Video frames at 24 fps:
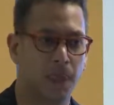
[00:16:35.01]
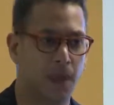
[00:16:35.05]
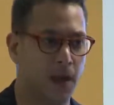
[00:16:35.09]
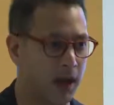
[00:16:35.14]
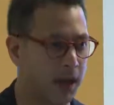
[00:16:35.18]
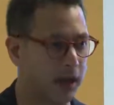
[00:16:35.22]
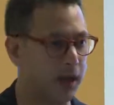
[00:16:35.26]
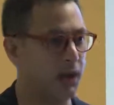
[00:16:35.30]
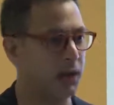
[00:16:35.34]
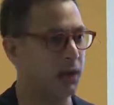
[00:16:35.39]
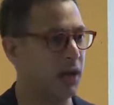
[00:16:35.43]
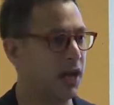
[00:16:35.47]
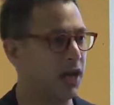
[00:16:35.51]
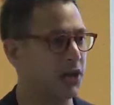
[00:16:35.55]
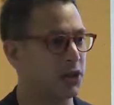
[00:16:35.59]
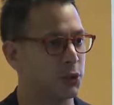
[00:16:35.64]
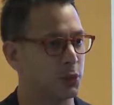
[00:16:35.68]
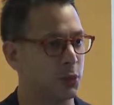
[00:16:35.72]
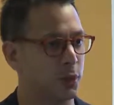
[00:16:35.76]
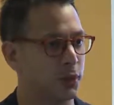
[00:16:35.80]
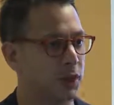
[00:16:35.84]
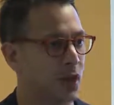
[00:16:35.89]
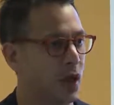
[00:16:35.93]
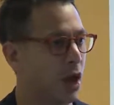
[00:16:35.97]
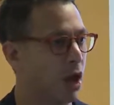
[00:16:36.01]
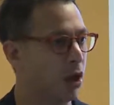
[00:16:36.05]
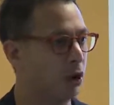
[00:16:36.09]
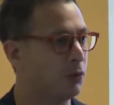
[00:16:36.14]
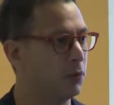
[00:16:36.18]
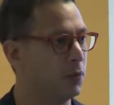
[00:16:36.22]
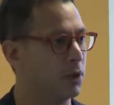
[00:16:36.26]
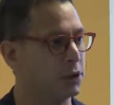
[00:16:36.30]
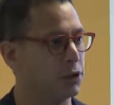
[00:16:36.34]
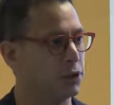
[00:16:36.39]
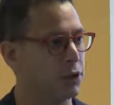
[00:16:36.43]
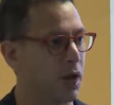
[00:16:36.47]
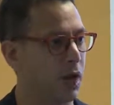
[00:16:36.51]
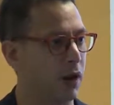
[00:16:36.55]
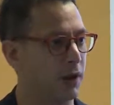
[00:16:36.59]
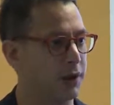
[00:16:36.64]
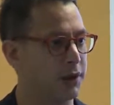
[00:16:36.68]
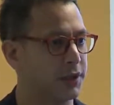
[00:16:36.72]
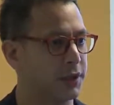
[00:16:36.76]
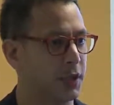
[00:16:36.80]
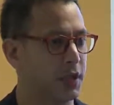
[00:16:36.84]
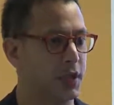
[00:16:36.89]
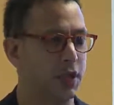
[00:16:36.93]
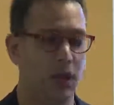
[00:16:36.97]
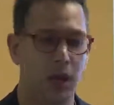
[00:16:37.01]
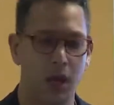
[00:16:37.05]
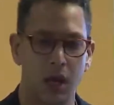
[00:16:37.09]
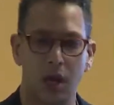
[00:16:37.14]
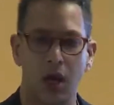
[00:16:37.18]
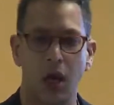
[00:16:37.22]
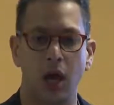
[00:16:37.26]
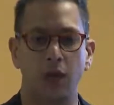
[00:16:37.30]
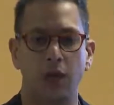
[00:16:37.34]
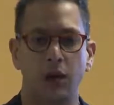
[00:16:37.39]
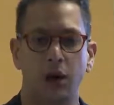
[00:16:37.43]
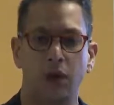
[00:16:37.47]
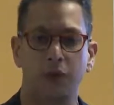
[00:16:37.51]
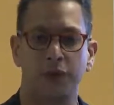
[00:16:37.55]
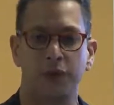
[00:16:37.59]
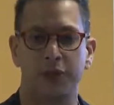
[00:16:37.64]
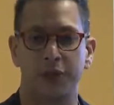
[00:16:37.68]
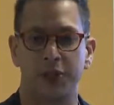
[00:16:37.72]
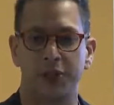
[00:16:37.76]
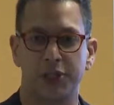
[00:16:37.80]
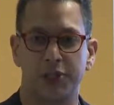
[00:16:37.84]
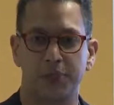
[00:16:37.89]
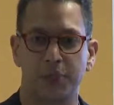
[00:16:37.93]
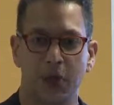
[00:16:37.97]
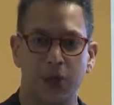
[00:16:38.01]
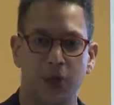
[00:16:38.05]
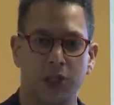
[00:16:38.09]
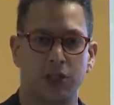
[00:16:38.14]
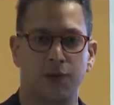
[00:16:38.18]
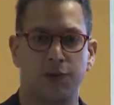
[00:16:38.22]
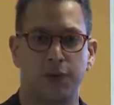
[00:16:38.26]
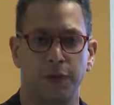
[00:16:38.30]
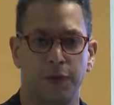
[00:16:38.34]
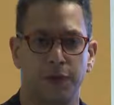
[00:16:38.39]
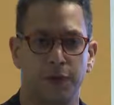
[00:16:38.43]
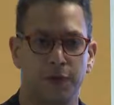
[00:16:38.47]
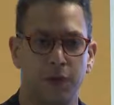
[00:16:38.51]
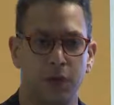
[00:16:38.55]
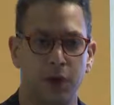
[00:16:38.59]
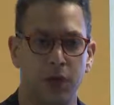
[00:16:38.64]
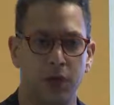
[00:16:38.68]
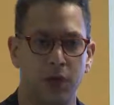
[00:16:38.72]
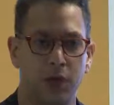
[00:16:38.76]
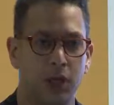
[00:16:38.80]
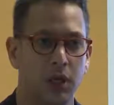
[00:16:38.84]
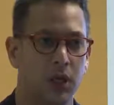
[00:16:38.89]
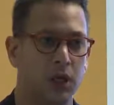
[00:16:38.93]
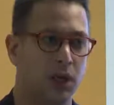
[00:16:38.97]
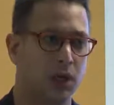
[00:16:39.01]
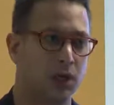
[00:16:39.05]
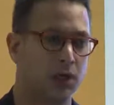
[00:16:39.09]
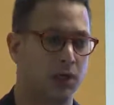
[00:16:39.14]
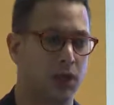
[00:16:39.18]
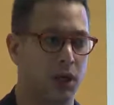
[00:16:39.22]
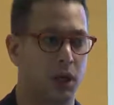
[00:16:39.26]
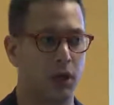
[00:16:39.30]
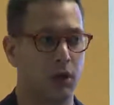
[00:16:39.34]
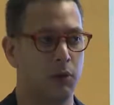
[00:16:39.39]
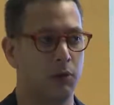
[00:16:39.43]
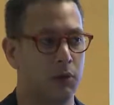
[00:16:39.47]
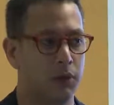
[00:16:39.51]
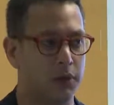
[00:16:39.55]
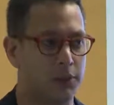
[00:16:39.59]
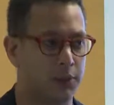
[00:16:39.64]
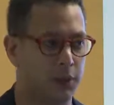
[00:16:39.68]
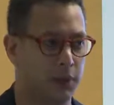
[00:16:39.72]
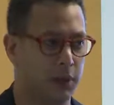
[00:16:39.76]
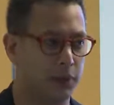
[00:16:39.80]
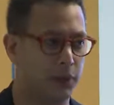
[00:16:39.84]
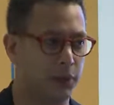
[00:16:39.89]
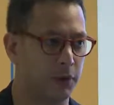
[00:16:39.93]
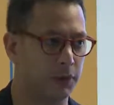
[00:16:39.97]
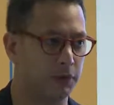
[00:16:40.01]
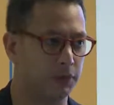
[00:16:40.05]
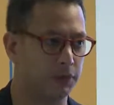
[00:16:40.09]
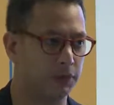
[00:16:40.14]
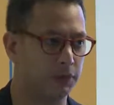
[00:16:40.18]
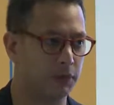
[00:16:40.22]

and connect with a homeless charity and offer the space for free to homeless people?